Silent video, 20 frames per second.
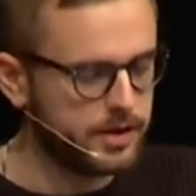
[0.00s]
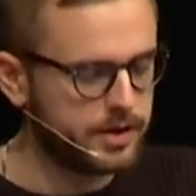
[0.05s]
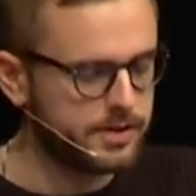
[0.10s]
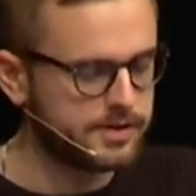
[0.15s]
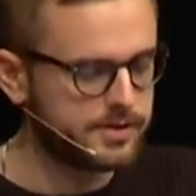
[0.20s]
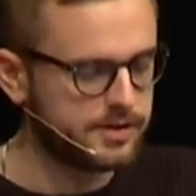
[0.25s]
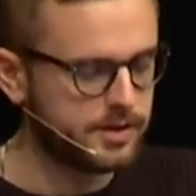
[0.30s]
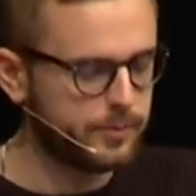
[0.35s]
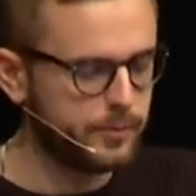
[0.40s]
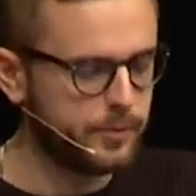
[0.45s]

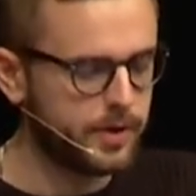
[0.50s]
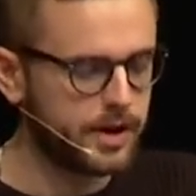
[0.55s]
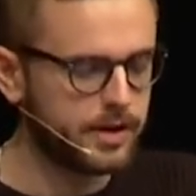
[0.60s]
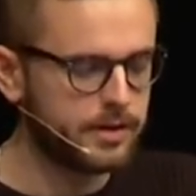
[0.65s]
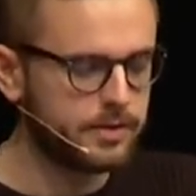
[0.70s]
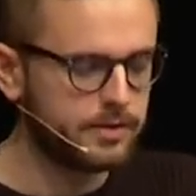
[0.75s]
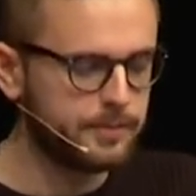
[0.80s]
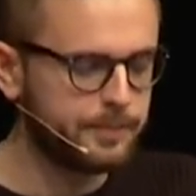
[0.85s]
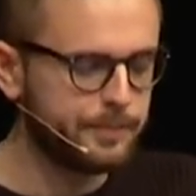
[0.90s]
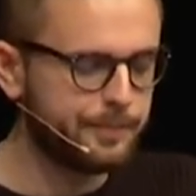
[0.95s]
in some
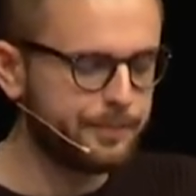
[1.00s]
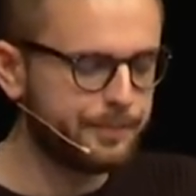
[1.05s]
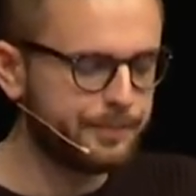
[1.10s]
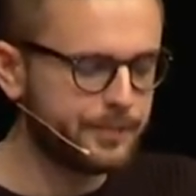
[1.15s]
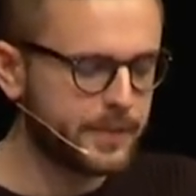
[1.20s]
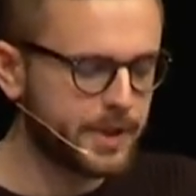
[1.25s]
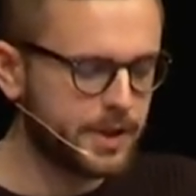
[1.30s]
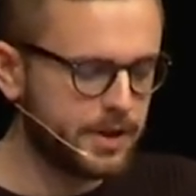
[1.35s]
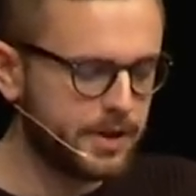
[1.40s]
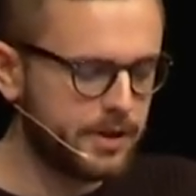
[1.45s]
way.
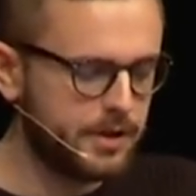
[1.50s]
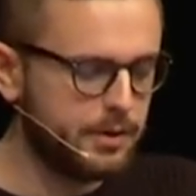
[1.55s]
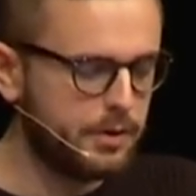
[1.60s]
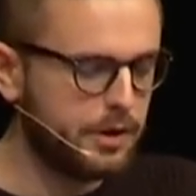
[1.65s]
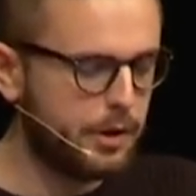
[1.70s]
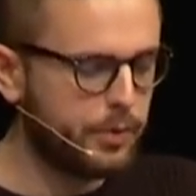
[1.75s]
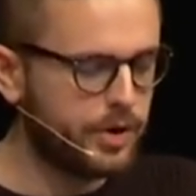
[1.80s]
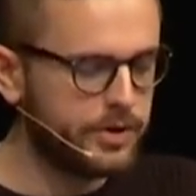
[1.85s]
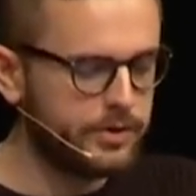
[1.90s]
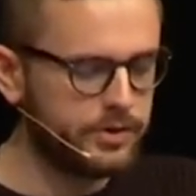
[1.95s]

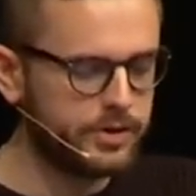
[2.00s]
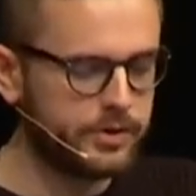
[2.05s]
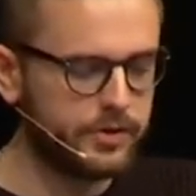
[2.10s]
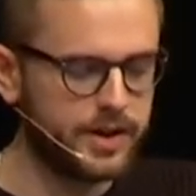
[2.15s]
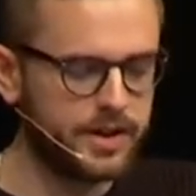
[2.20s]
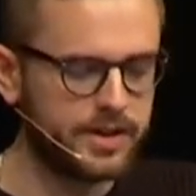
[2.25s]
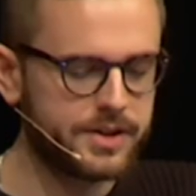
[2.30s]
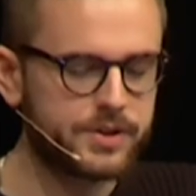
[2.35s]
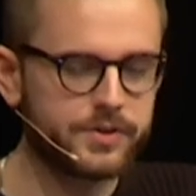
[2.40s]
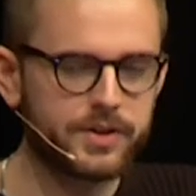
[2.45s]
We want to
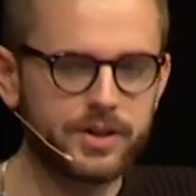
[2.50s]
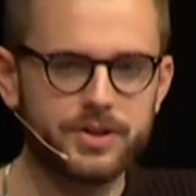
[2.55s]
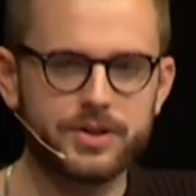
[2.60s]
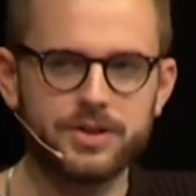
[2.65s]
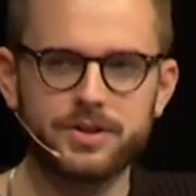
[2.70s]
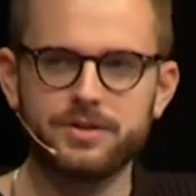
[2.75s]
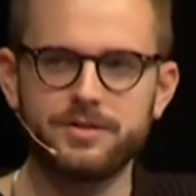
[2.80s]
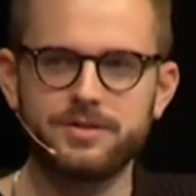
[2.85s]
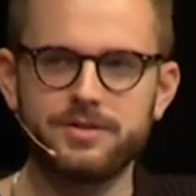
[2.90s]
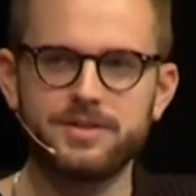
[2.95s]
create a
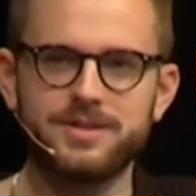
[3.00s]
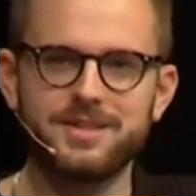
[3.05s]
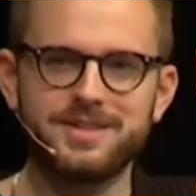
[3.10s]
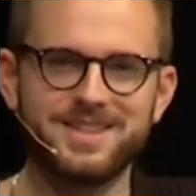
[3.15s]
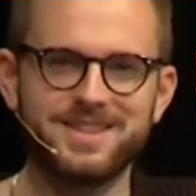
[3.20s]
structure.